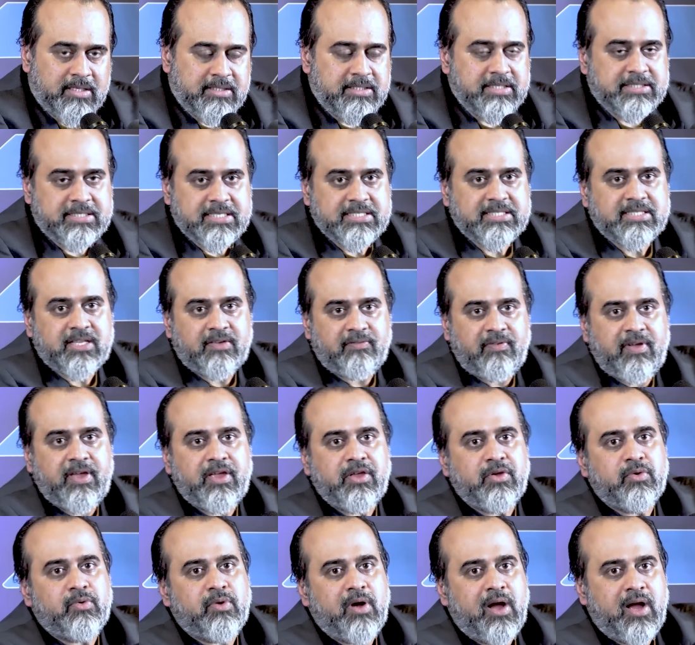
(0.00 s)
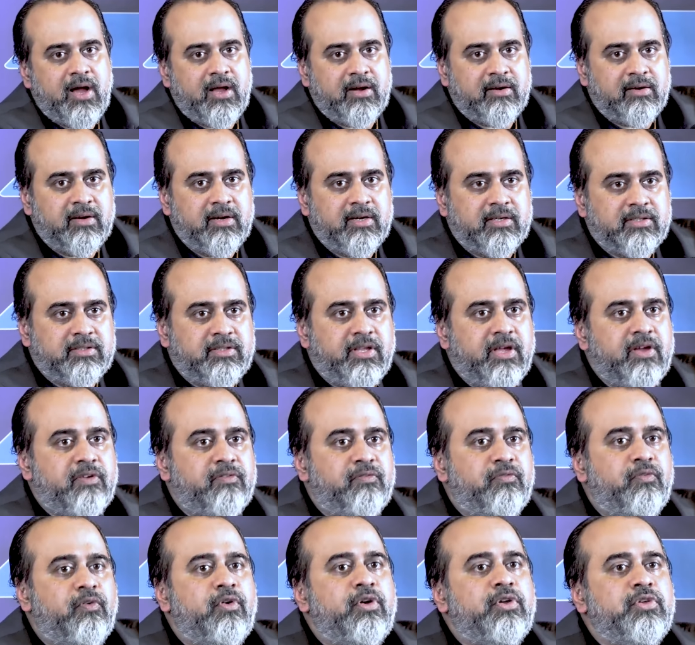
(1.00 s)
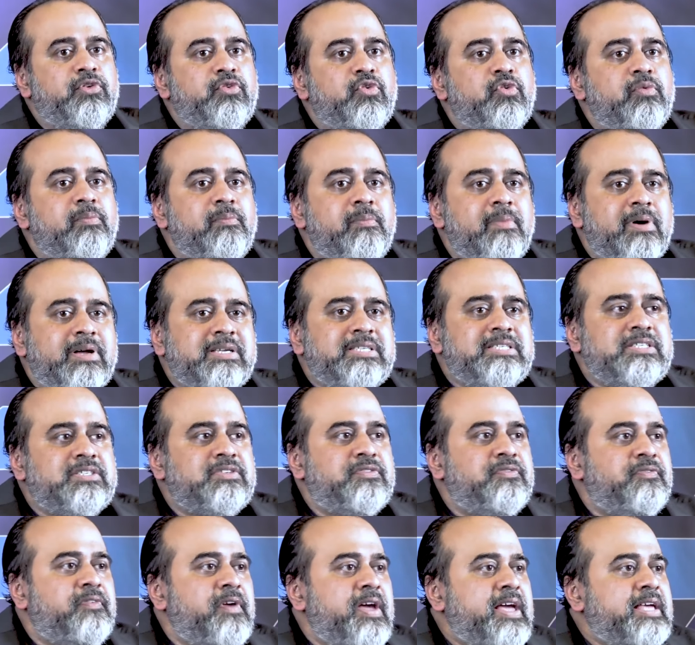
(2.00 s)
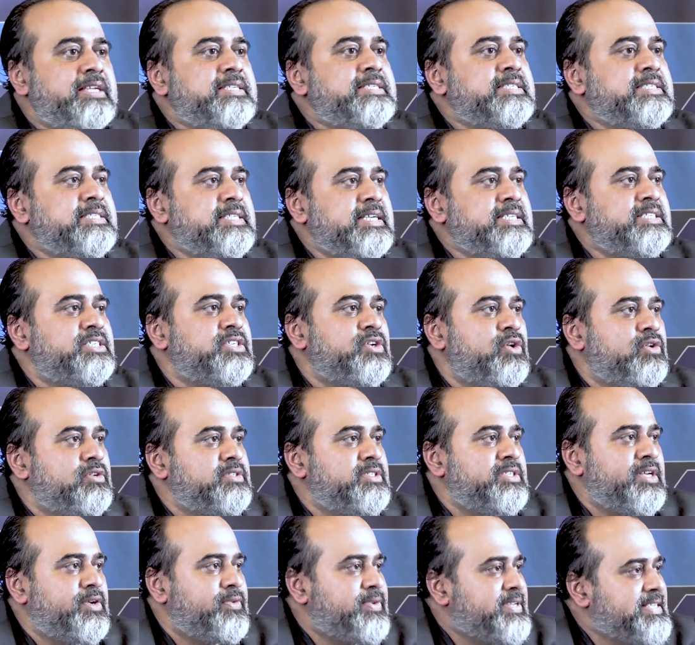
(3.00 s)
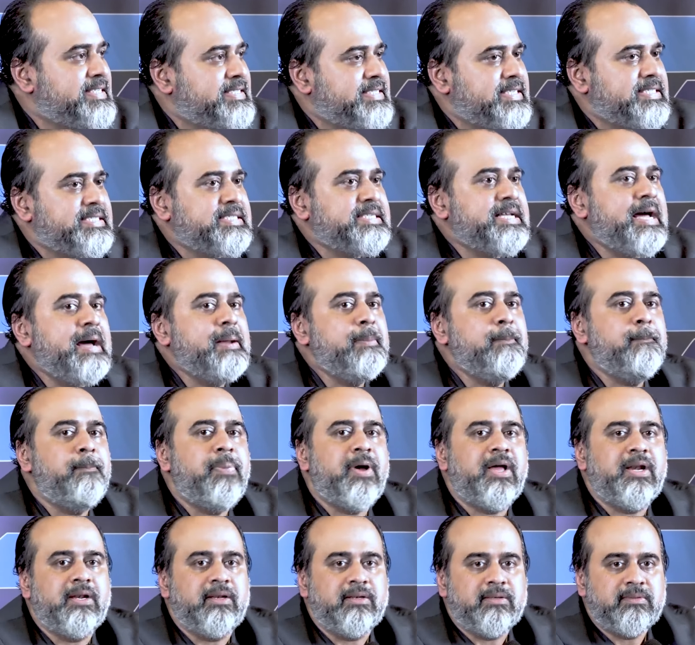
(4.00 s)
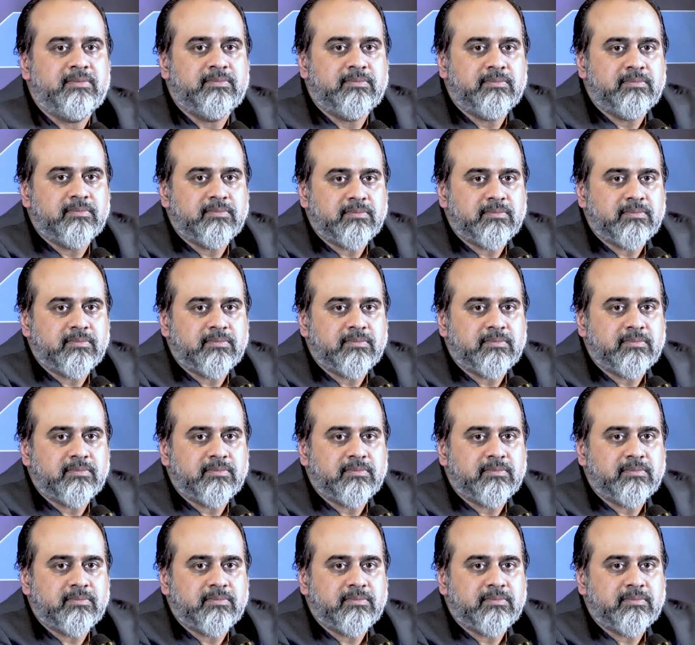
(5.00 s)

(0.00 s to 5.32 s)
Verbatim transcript: This is the way you are. Therefore, you must face such consequences, karma phal.